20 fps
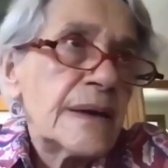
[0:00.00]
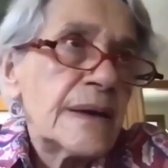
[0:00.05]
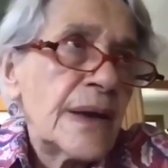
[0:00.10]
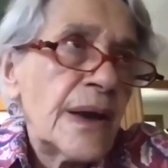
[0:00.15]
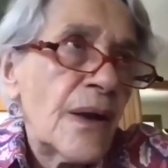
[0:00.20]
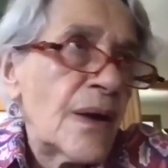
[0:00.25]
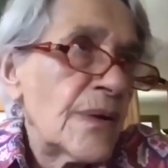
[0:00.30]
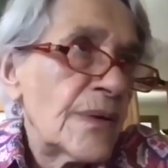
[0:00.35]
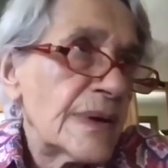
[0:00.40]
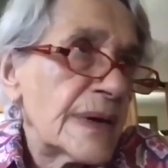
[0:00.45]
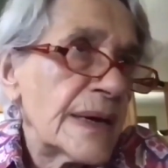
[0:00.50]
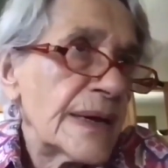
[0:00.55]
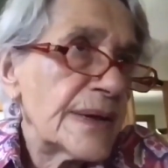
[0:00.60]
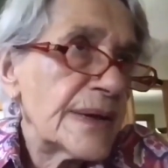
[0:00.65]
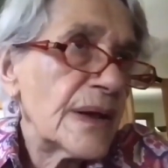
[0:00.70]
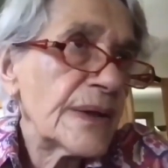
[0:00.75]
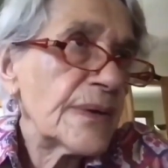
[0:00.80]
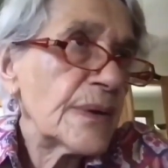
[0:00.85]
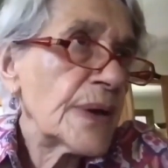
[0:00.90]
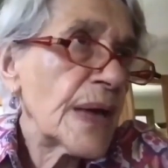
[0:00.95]
you know,
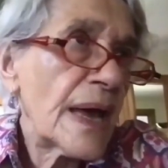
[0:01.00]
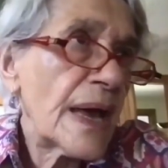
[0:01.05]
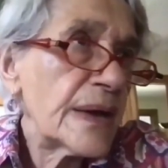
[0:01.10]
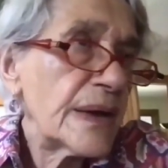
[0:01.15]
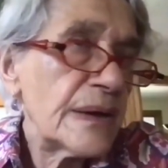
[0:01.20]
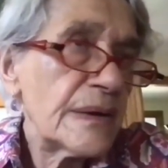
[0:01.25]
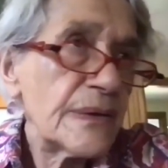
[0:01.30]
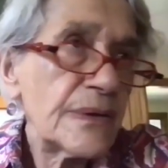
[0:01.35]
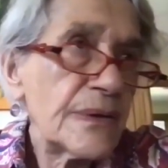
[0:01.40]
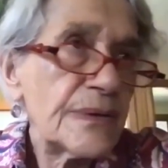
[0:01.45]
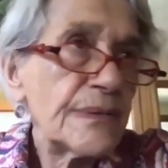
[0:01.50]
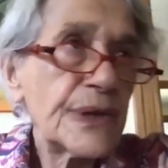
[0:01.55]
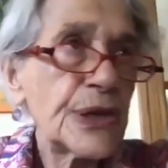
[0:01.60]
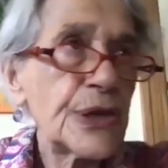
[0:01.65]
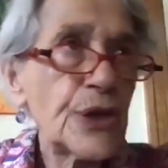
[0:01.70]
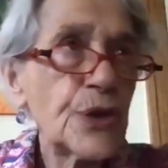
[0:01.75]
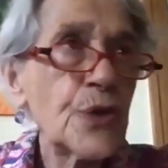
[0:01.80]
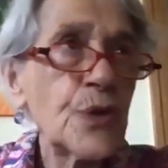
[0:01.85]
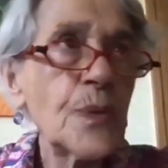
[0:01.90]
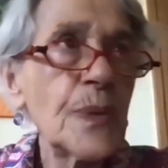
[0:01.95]
and
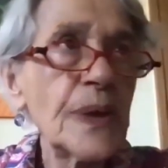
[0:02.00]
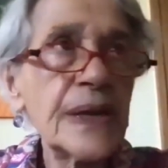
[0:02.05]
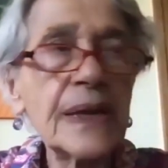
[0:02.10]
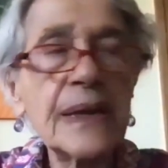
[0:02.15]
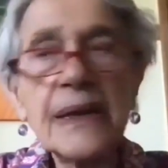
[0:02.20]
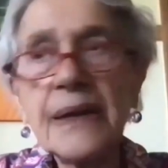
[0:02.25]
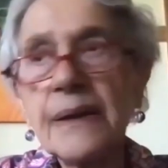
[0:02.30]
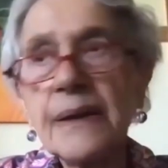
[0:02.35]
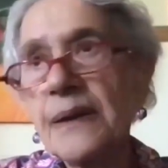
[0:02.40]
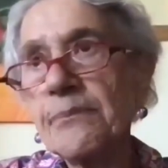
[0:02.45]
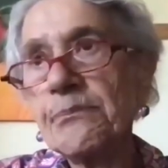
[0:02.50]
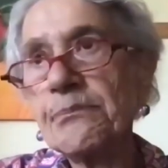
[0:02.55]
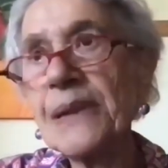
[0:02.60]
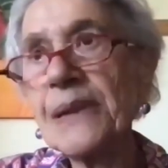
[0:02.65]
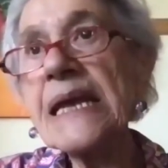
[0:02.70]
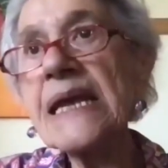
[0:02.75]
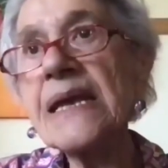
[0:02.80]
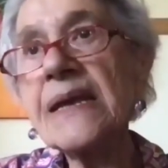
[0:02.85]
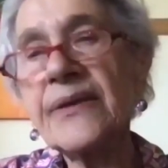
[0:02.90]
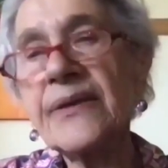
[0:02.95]
human
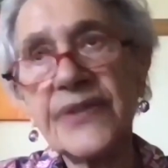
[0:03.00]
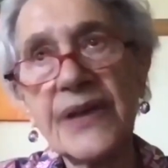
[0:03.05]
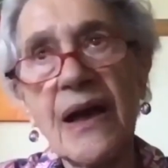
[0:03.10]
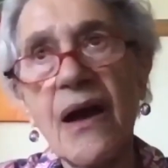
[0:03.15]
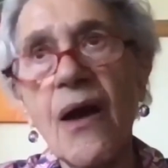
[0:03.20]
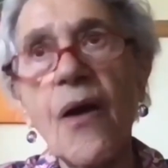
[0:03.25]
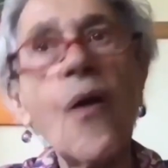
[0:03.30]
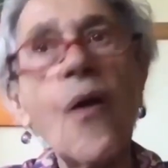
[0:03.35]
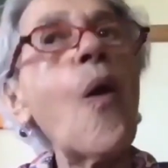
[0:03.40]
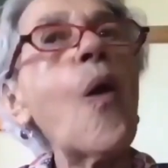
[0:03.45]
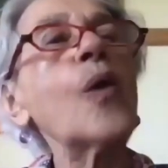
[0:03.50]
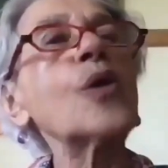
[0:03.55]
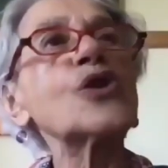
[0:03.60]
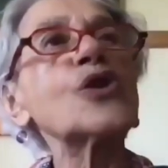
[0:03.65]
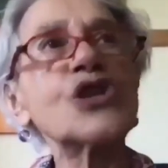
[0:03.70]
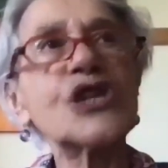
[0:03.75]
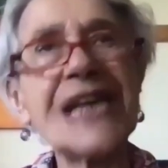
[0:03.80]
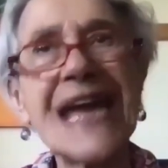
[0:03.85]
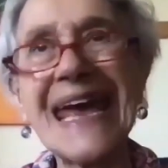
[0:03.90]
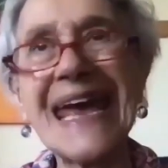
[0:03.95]
beings are all
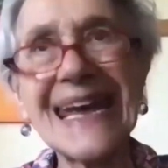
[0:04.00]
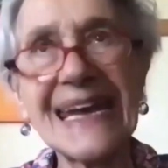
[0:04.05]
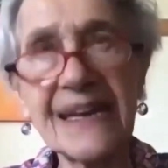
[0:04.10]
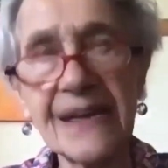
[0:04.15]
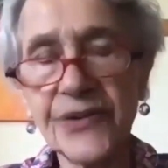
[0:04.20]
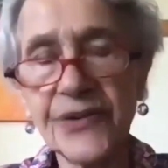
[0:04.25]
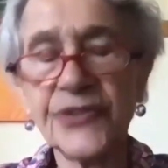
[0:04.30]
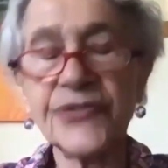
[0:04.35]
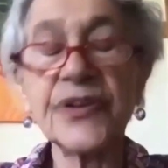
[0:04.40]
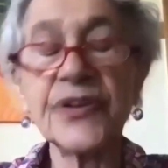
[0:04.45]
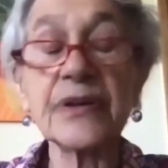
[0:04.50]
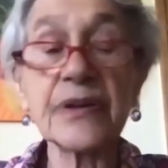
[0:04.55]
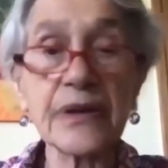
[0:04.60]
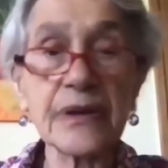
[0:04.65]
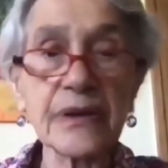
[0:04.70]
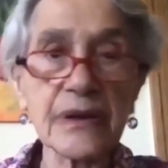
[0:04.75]
shades